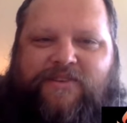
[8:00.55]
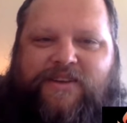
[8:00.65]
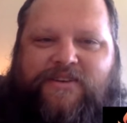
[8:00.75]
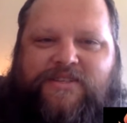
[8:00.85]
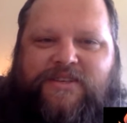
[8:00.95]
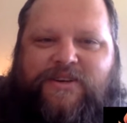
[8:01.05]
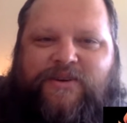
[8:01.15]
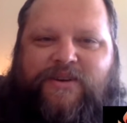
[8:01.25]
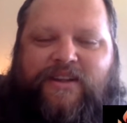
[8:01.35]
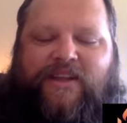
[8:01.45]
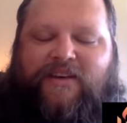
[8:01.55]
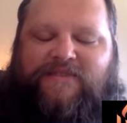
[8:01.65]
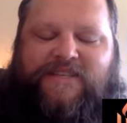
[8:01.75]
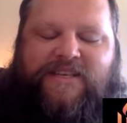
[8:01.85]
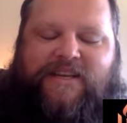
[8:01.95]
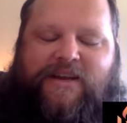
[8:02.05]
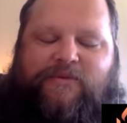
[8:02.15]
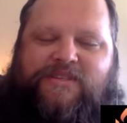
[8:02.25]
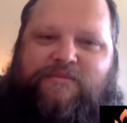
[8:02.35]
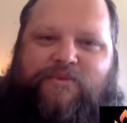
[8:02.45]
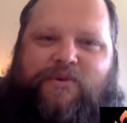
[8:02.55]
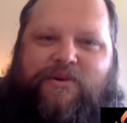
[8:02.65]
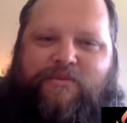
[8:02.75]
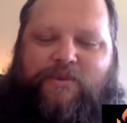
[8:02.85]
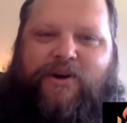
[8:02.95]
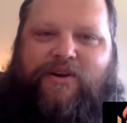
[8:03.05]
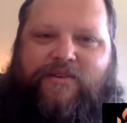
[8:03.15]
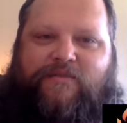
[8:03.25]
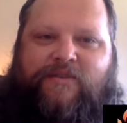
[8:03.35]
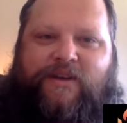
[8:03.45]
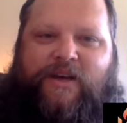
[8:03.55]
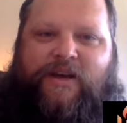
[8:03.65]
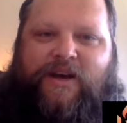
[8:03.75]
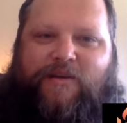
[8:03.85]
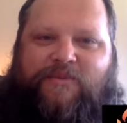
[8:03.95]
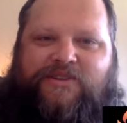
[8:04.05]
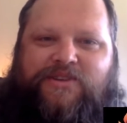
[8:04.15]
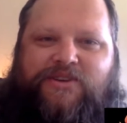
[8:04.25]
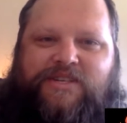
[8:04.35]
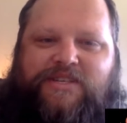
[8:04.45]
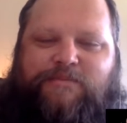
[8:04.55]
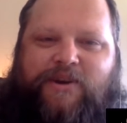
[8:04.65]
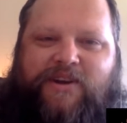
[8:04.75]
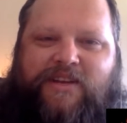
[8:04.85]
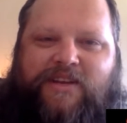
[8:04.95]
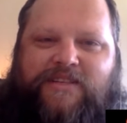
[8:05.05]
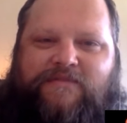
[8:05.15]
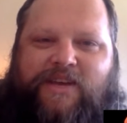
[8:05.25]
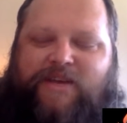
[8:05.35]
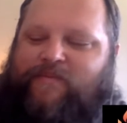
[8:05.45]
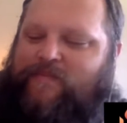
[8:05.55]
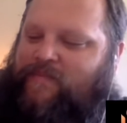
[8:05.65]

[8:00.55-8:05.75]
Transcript: years too and loved it. And it was an important part of um, the church experience for me.